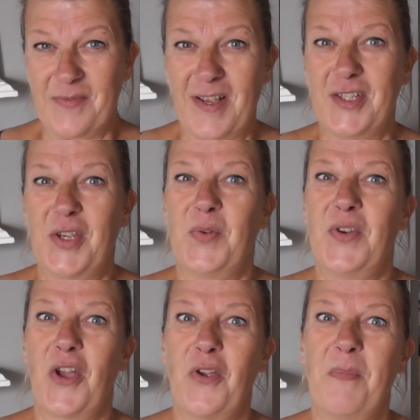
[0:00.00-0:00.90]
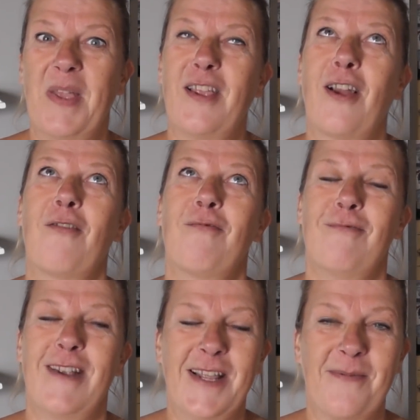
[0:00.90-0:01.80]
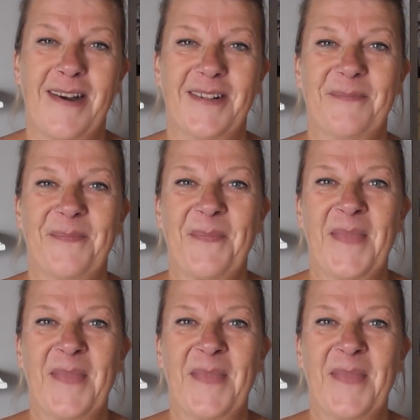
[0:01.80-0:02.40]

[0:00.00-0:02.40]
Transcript: friends who know me really well.